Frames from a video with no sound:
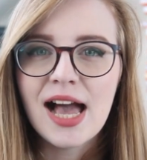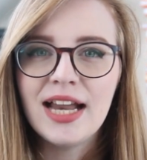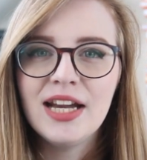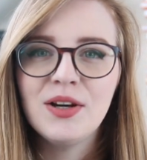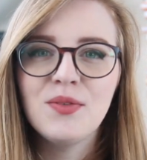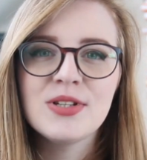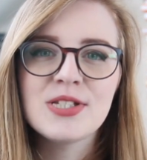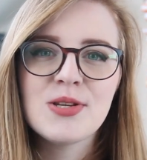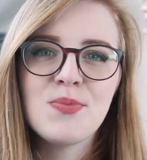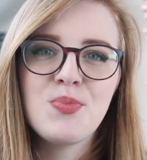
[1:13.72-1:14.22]
And
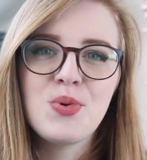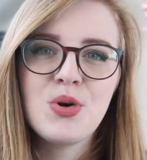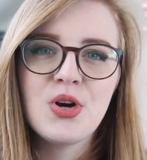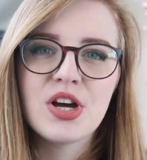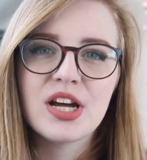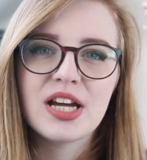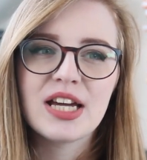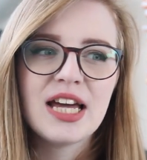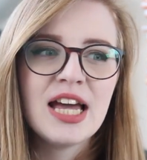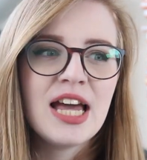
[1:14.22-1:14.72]
it was a
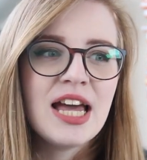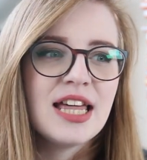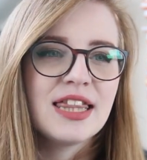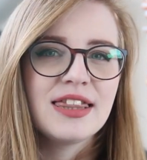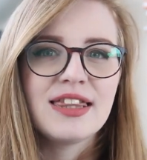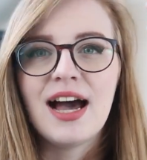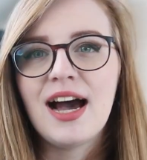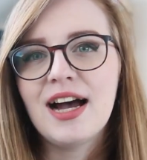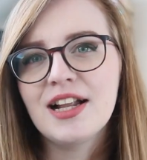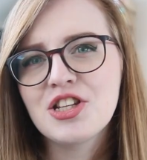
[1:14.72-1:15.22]
book
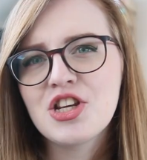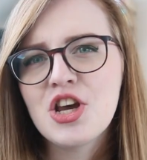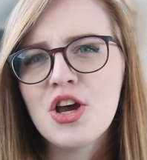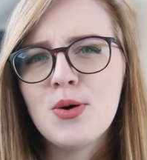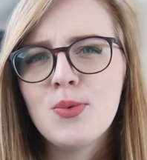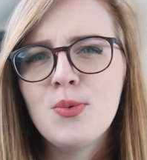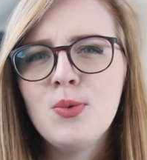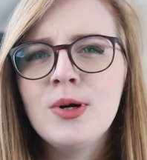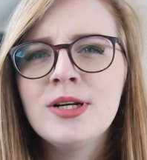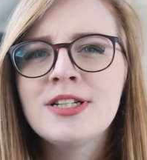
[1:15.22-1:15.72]
that
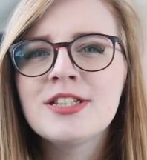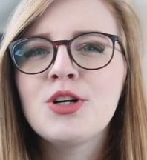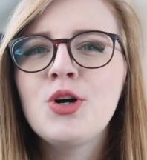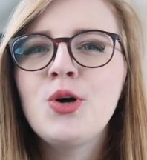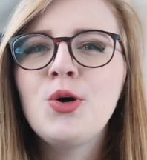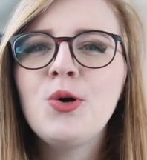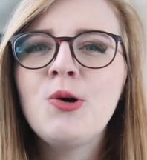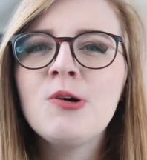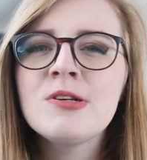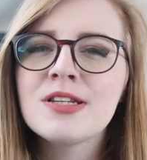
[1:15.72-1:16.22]
would
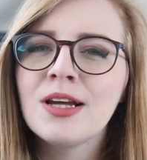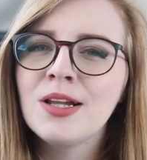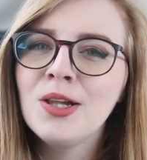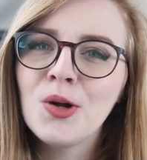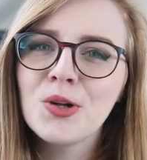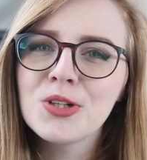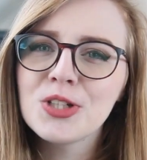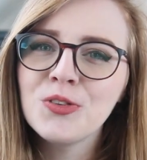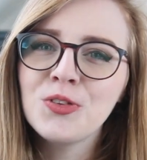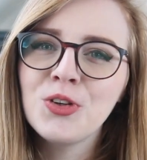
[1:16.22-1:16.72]
cause a
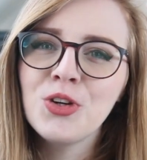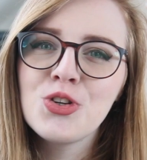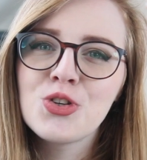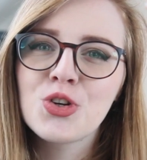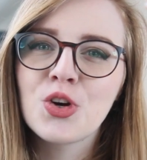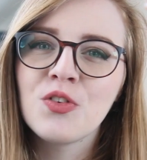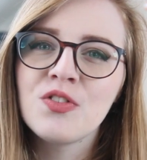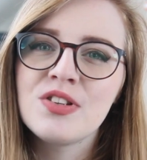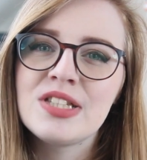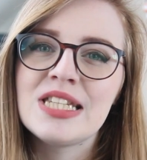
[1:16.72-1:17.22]
lot of
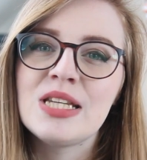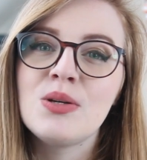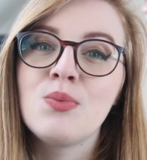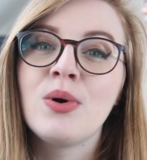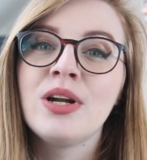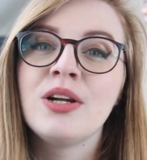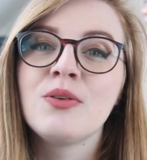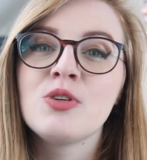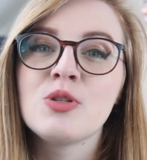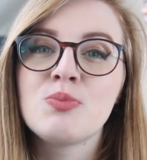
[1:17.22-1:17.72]
controversy
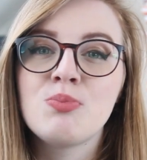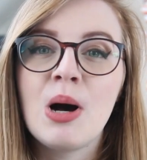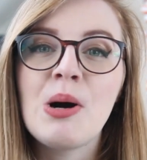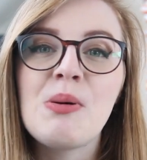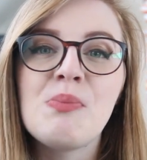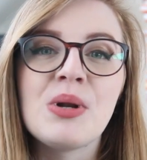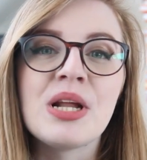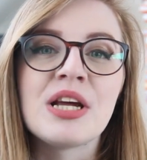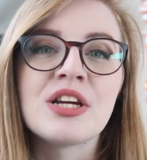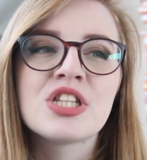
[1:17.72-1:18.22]
when it was
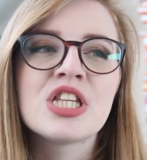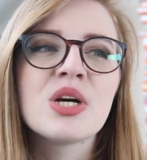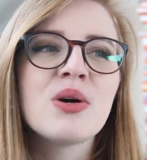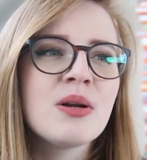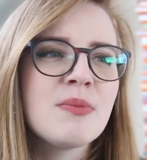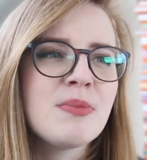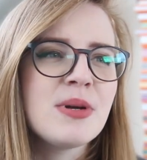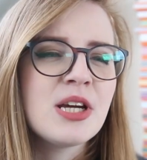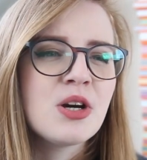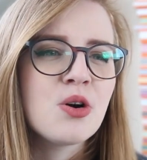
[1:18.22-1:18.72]
published, that
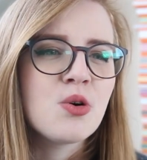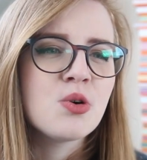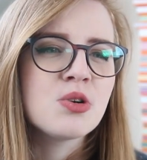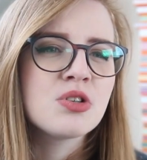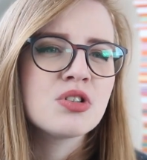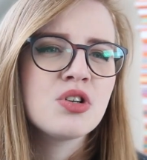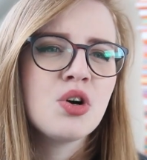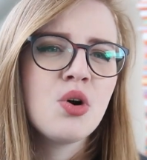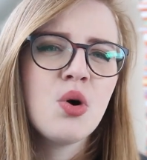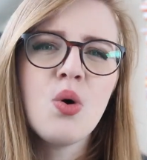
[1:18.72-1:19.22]
would be
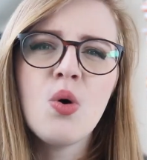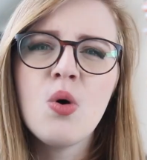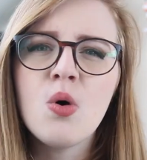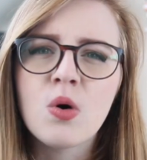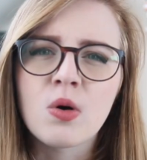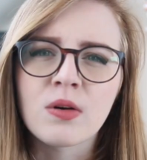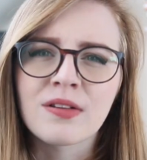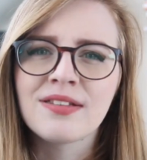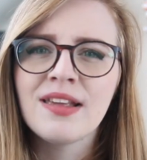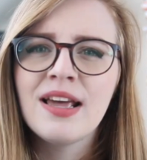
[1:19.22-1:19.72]
called
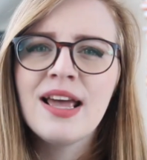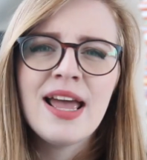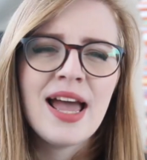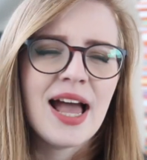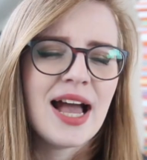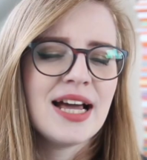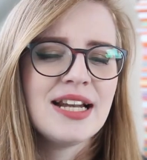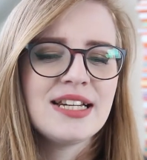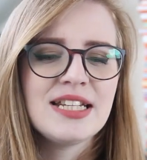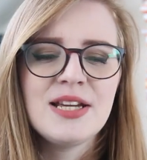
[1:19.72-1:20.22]
coarse
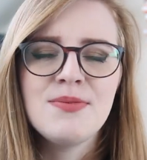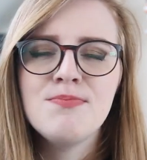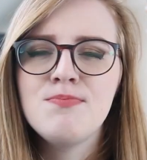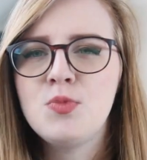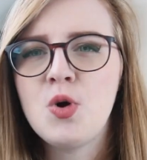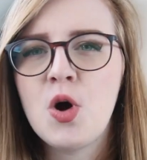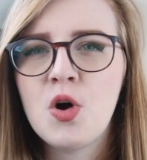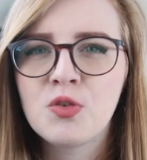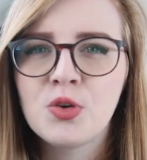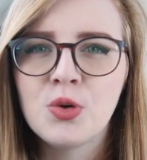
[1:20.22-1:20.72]
and
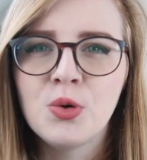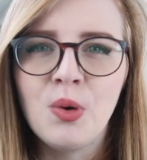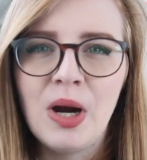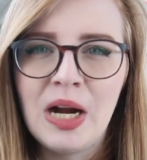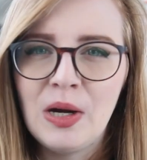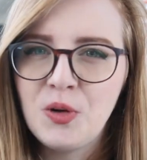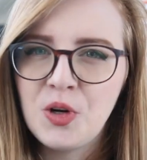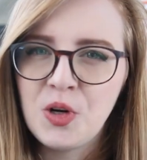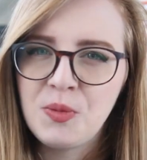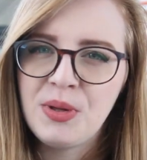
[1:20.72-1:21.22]
immoral
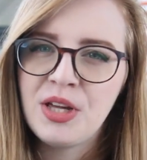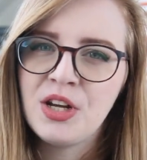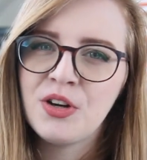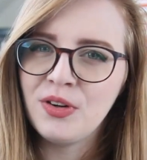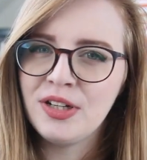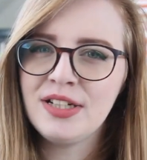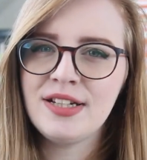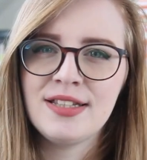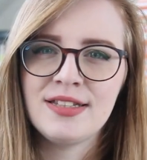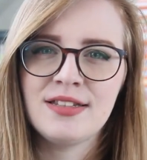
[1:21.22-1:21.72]
and would be
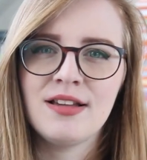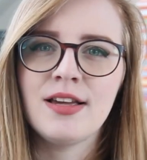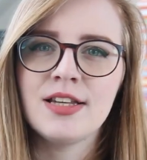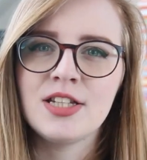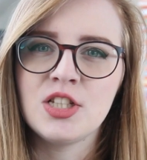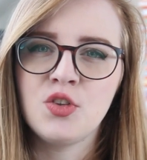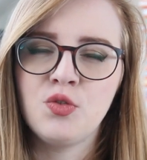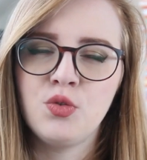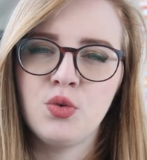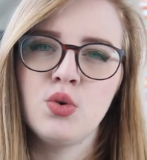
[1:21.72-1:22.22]

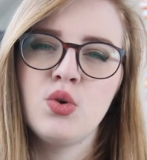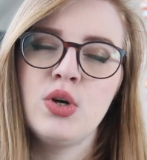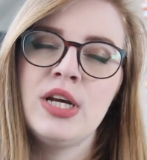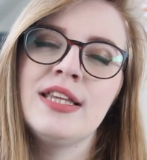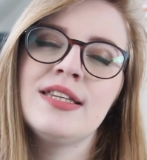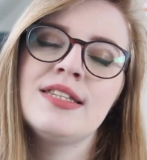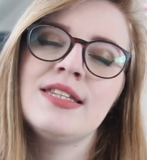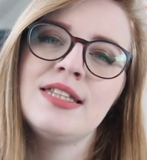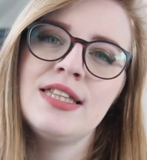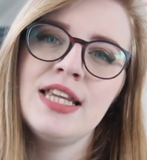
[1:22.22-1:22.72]
criticised for
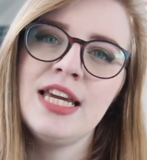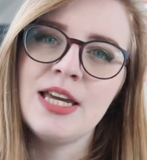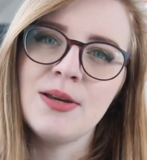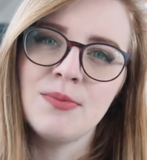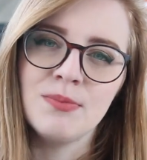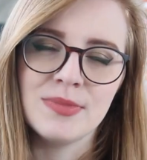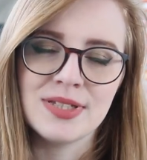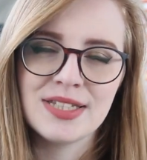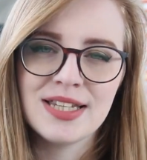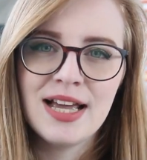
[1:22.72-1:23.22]
its
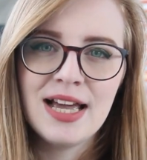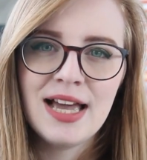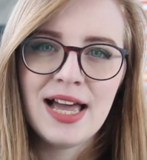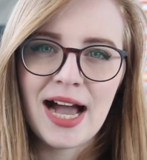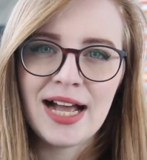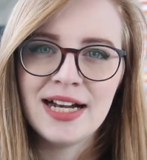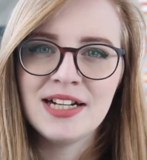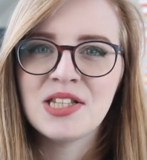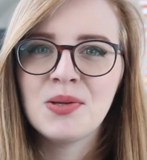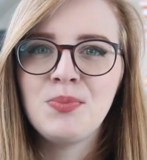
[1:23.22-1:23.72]
themes.
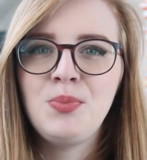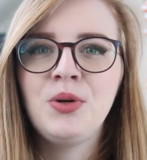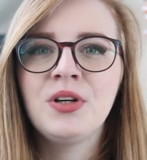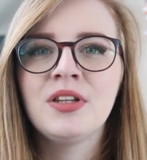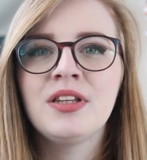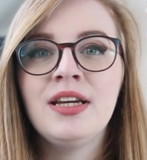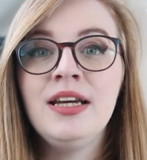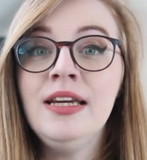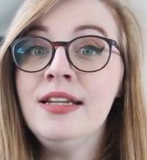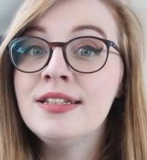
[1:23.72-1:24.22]
And it's a
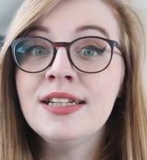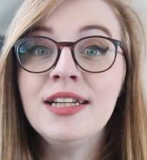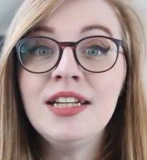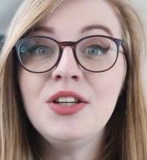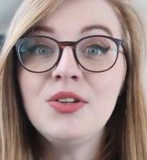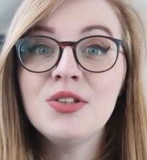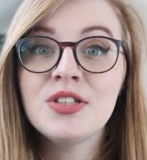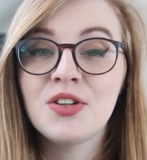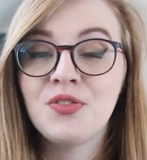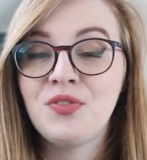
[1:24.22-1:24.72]
book that
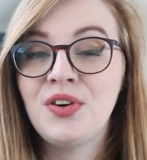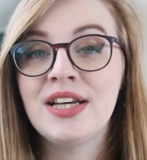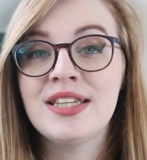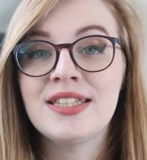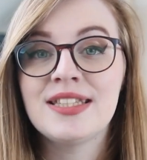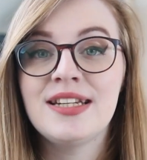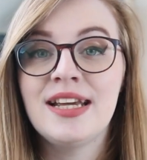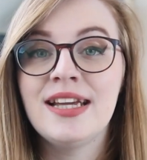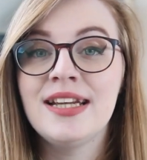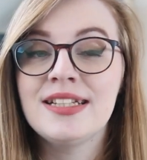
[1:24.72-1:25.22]
continues to
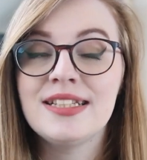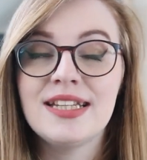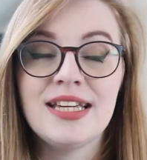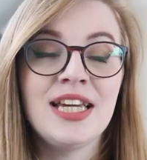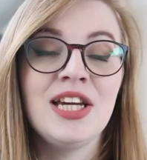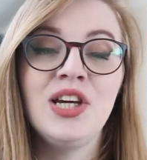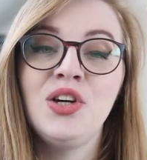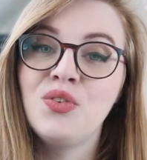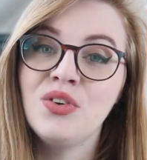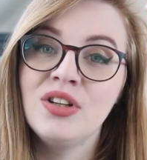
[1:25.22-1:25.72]
fascinate
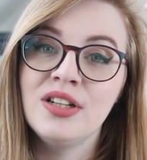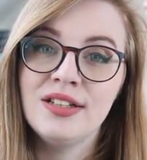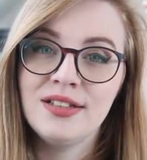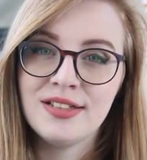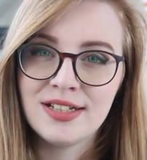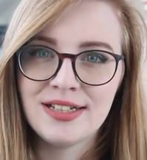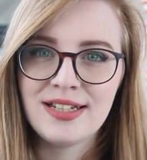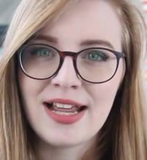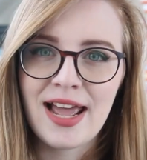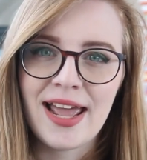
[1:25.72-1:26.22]
even
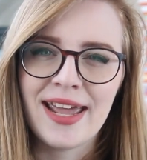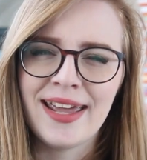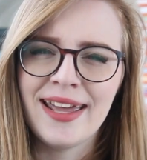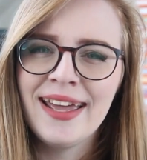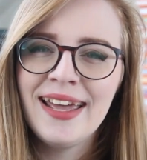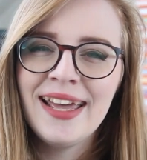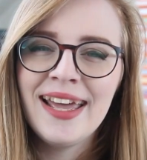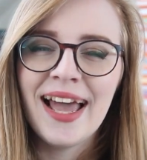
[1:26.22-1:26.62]
today.